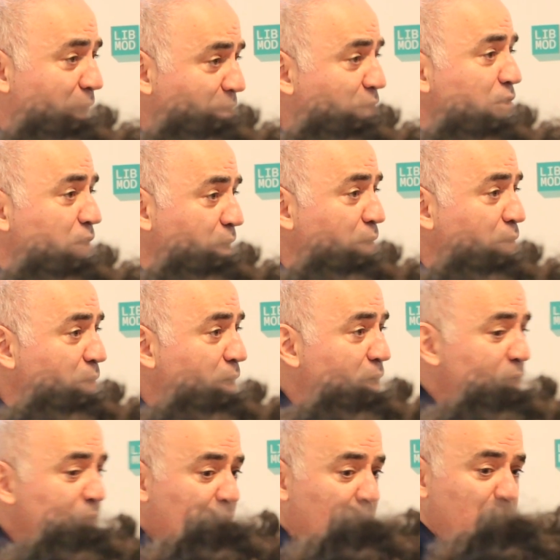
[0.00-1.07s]
last year,
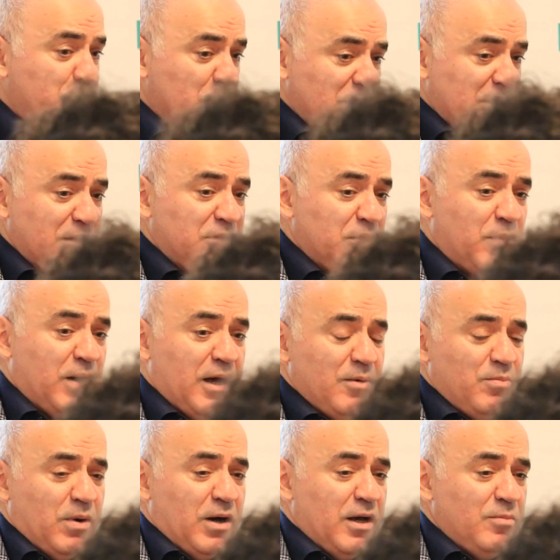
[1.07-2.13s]
presented
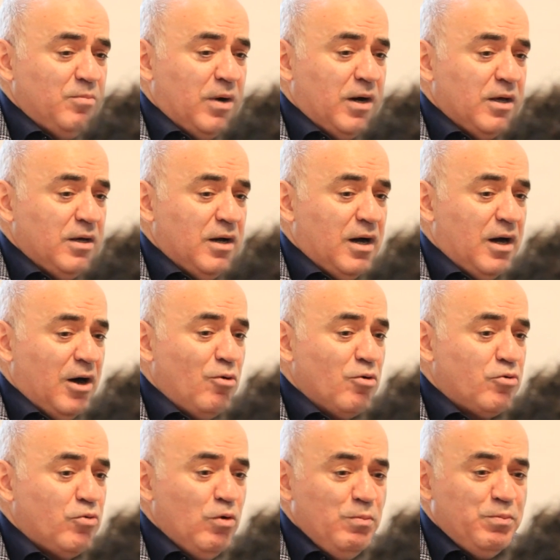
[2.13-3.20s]
by
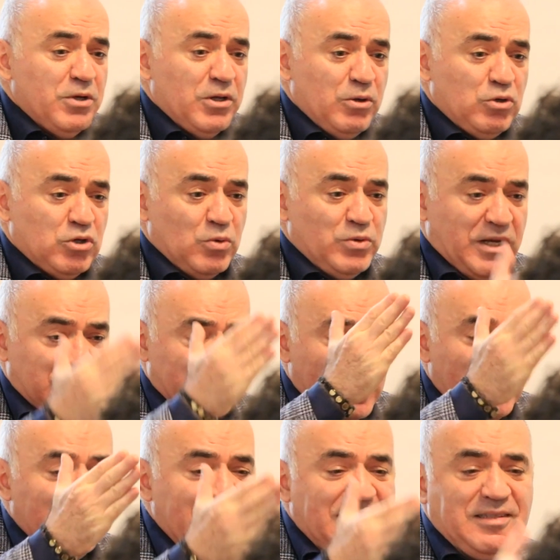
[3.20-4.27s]
our group, so
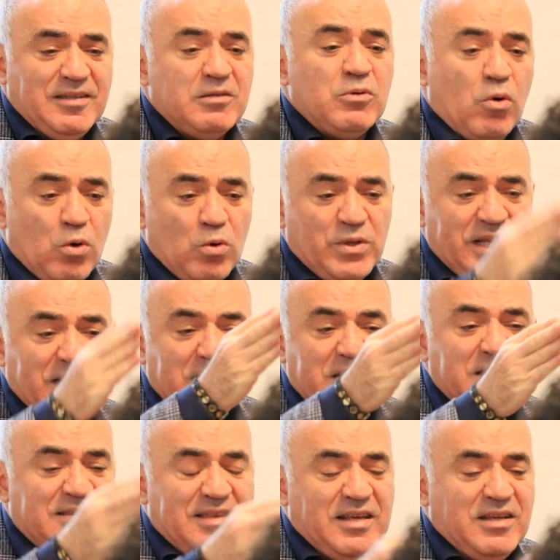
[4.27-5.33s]
that's listed all the
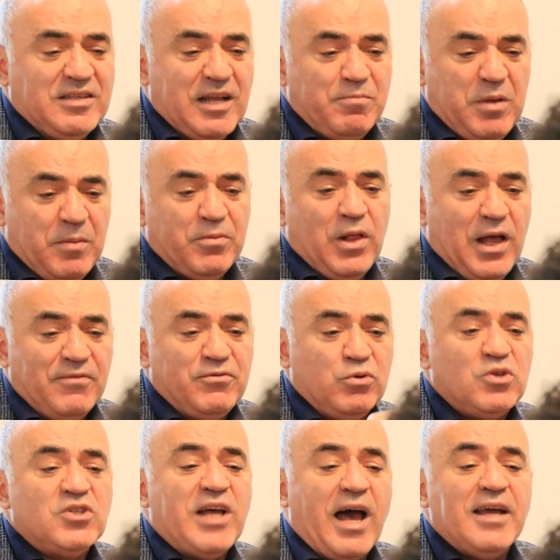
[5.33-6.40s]
key things that people have
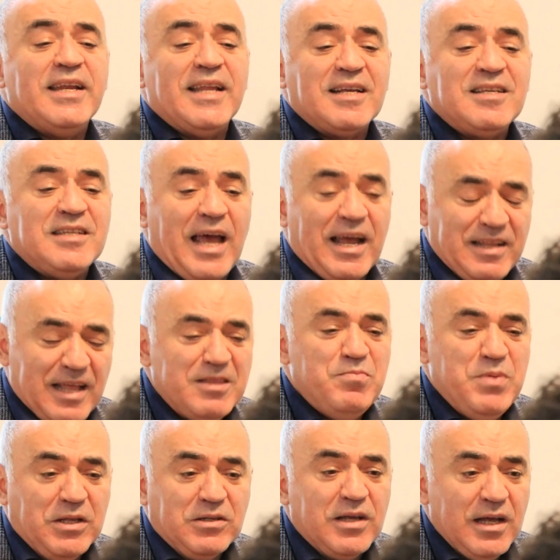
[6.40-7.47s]
to sign and
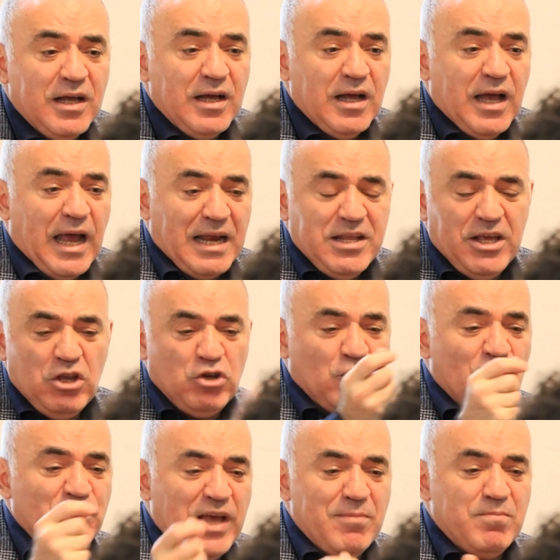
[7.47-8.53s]
admit. And each
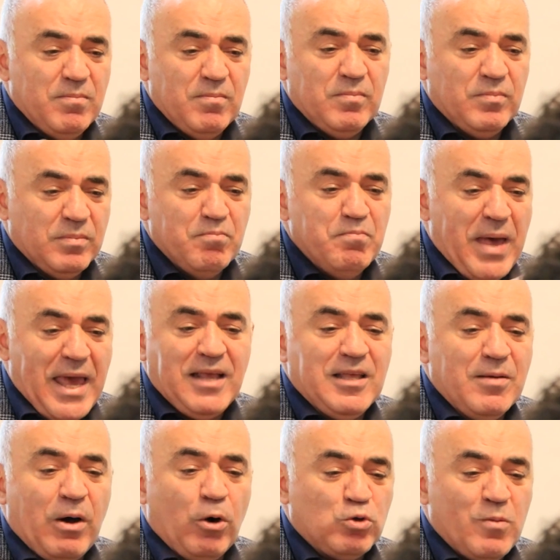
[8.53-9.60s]
of them make
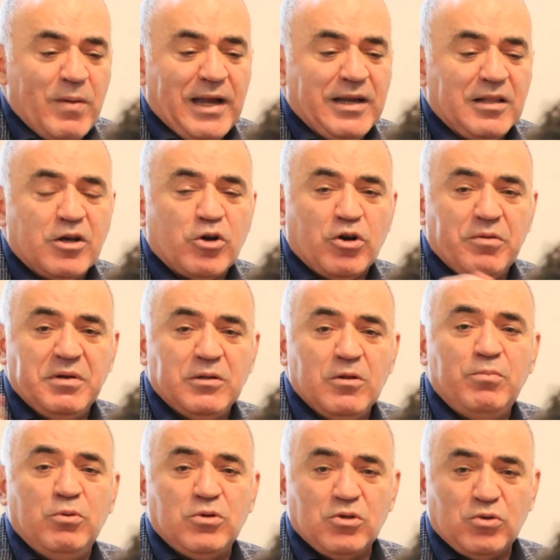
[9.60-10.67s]
them automatically criminal
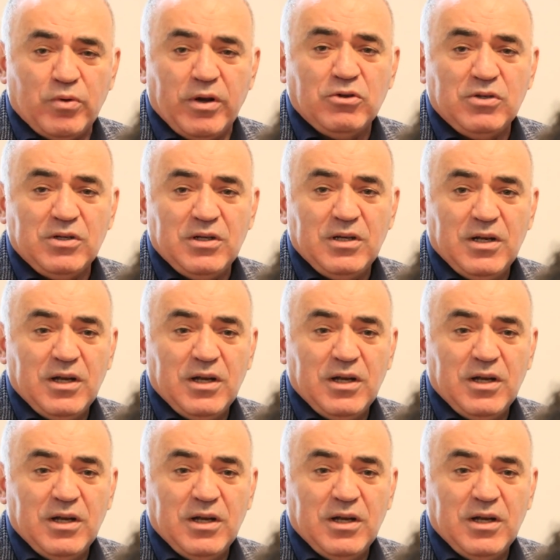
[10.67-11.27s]
in Putin's Russia.